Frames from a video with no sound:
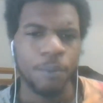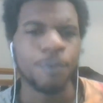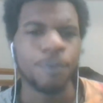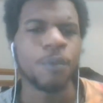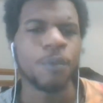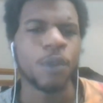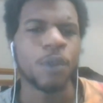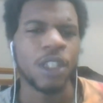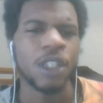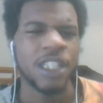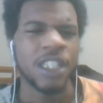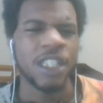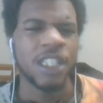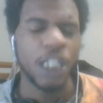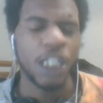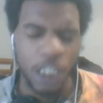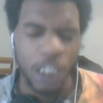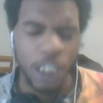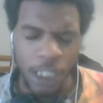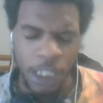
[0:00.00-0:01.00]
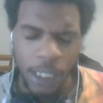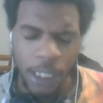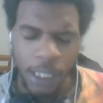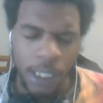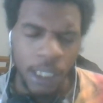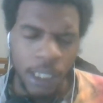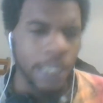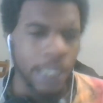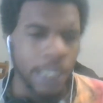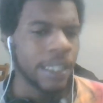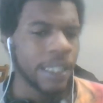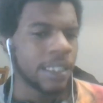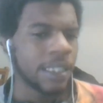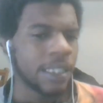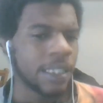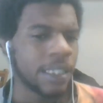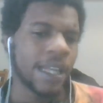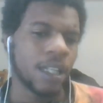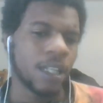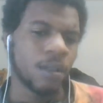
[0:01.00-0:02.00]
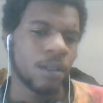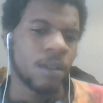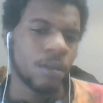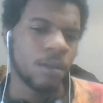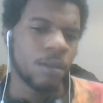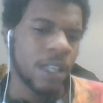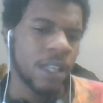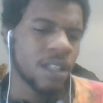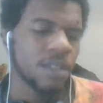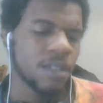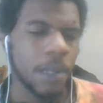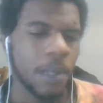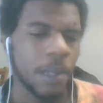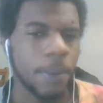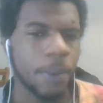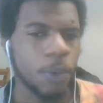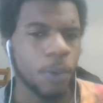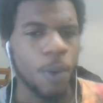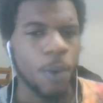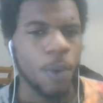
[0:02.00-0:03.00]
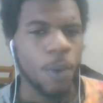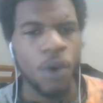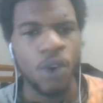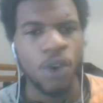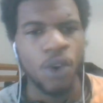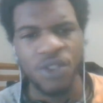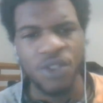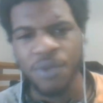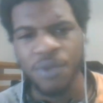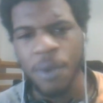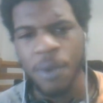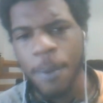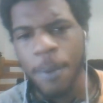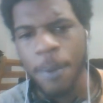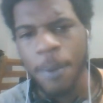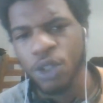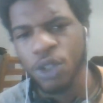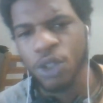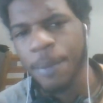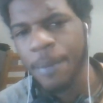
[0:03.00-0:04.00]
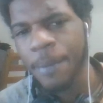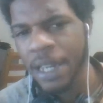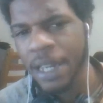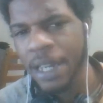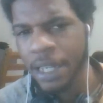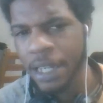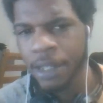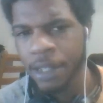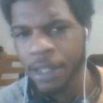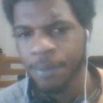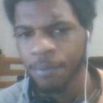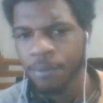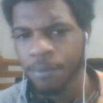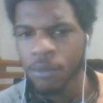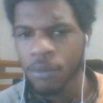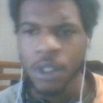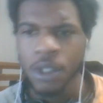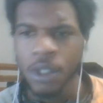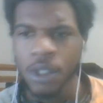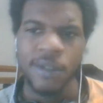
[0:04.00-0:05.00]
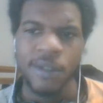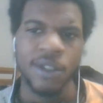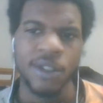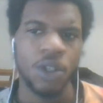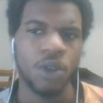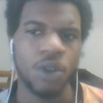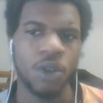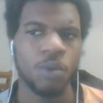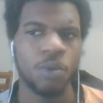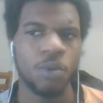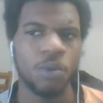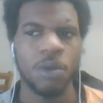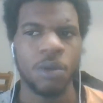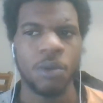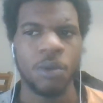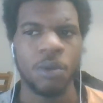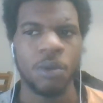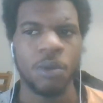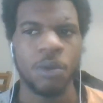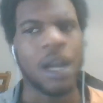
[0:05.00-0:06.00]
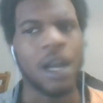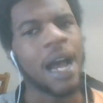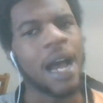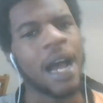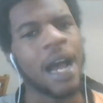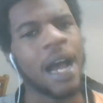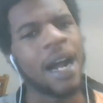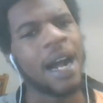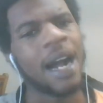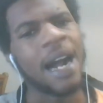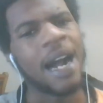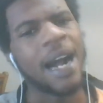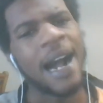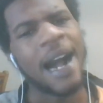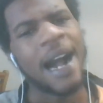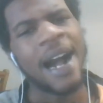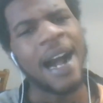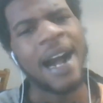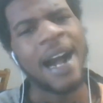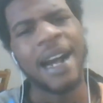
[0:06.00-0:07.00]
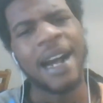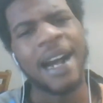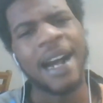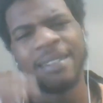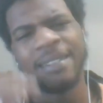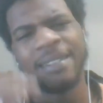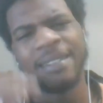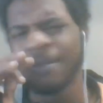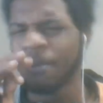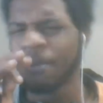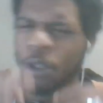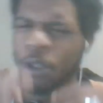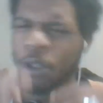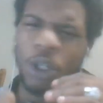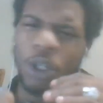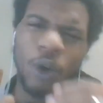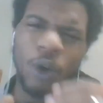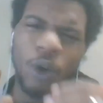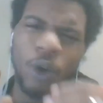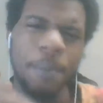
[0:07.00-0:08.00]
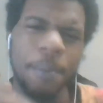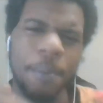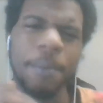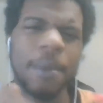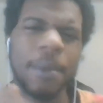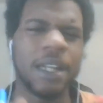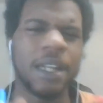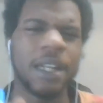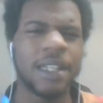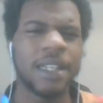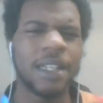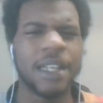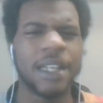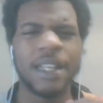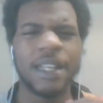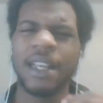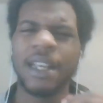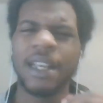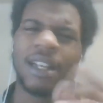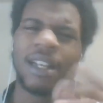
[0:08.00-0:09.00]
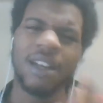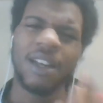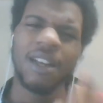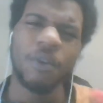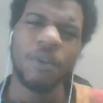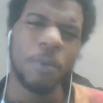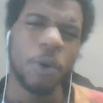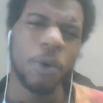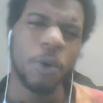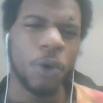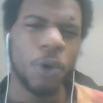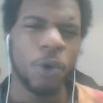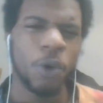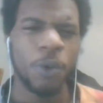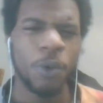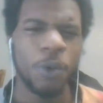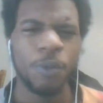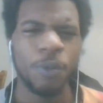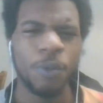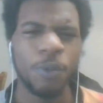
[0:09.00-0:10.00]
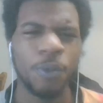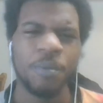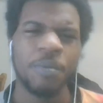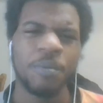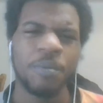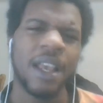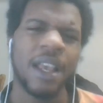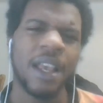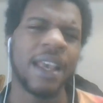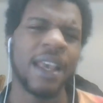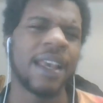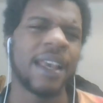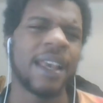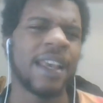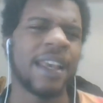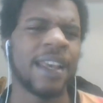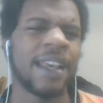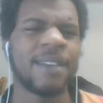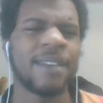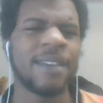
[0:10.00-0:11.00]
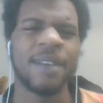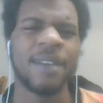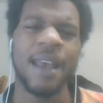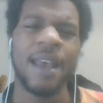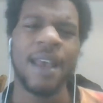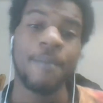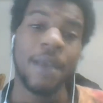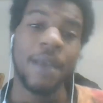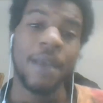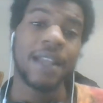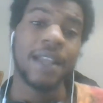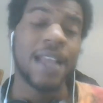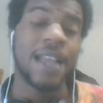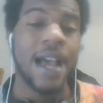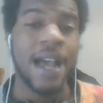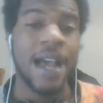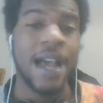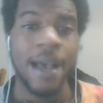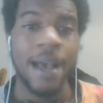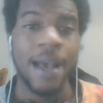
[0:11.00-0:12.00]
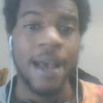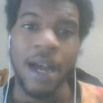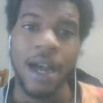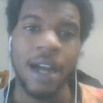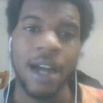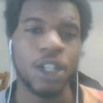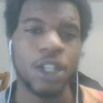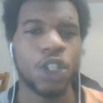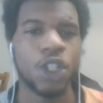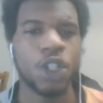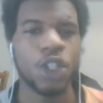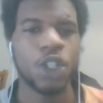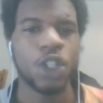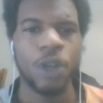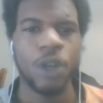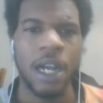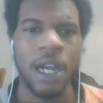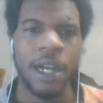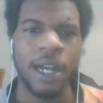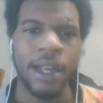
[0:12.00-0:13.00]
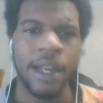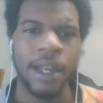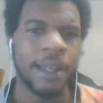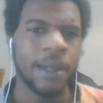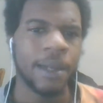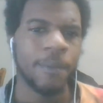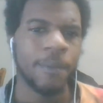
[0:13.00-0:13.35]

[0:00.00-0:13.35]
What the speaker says: essentially, that gives people rewards for posting media. So I, implemented it in Lovable, and it made the app. I can show y'all in the